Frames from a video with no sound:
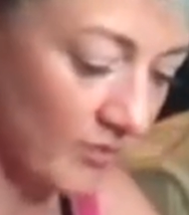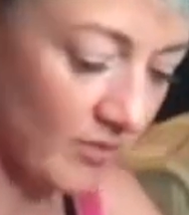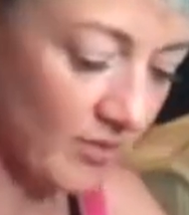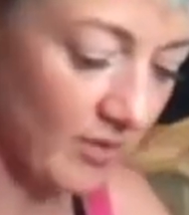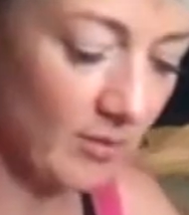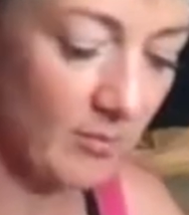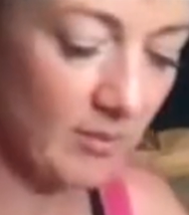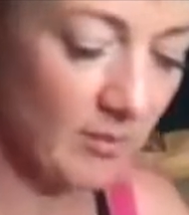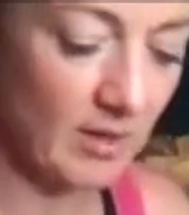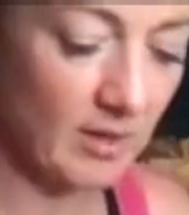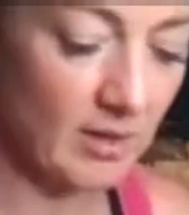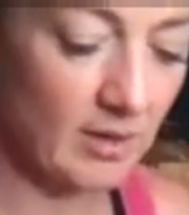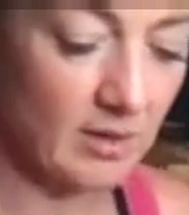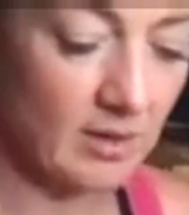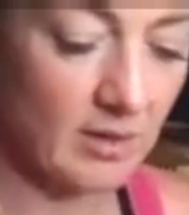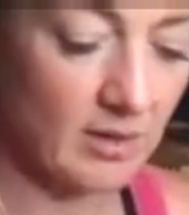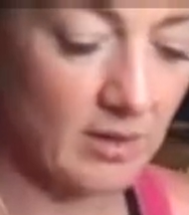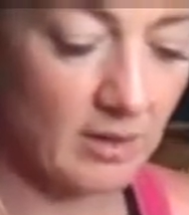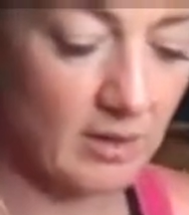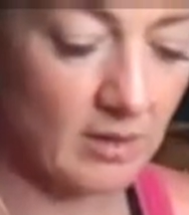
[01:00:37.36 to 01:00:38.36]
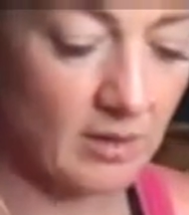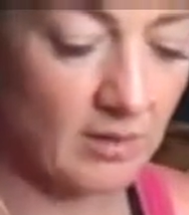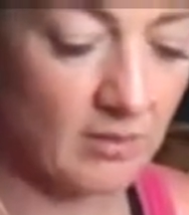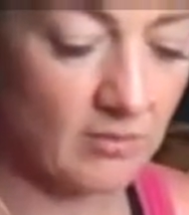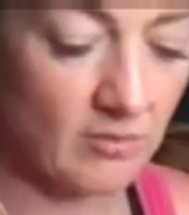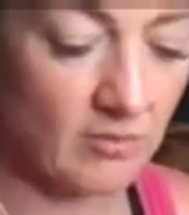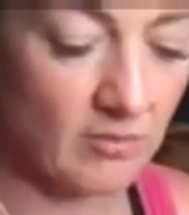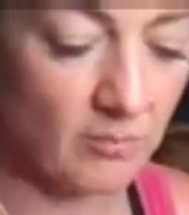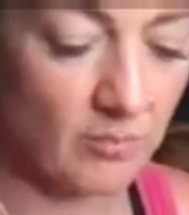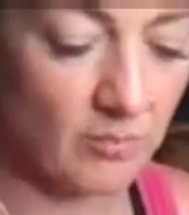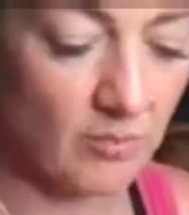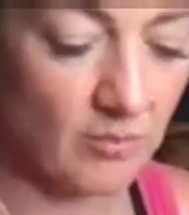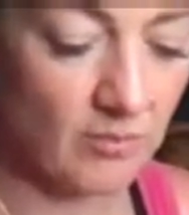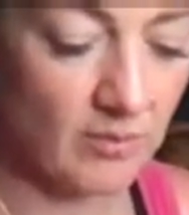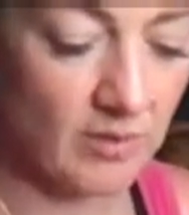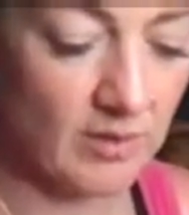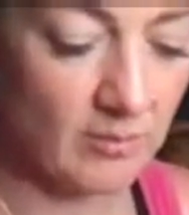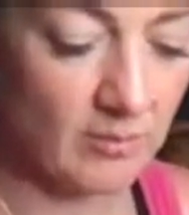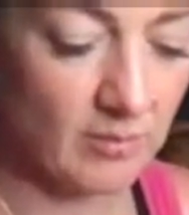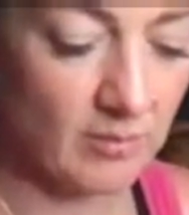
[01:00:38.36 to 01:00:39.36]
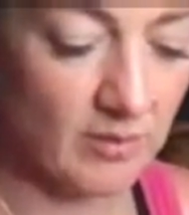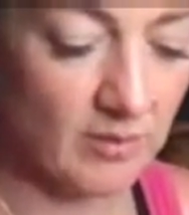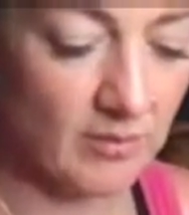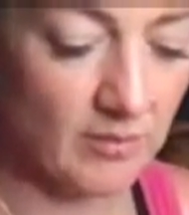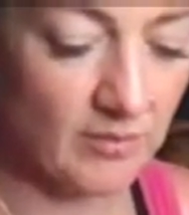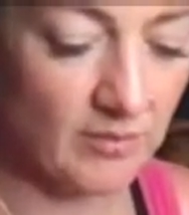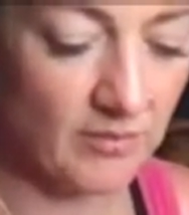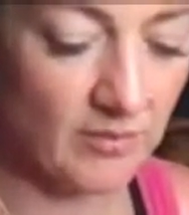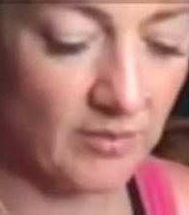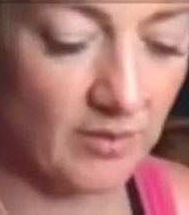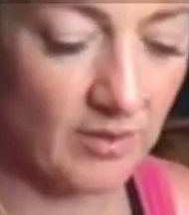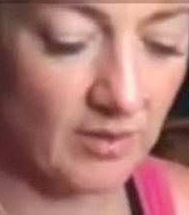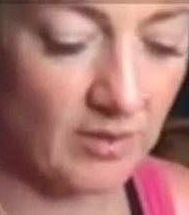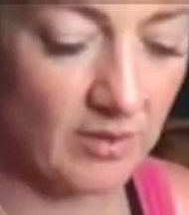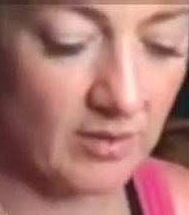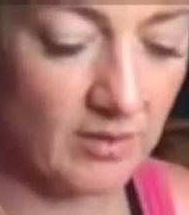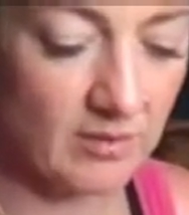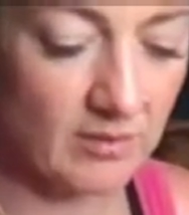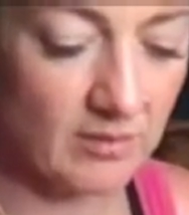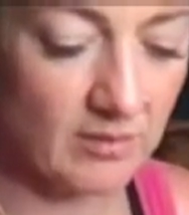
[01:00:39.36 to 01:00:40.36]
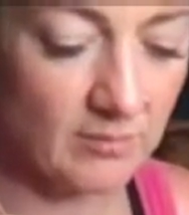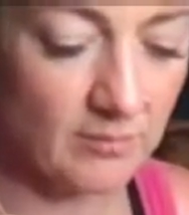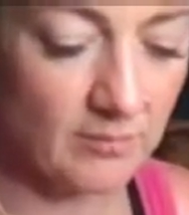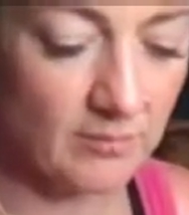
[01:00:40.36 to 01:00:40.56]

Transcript: Same again here, just pour a little bit on the side.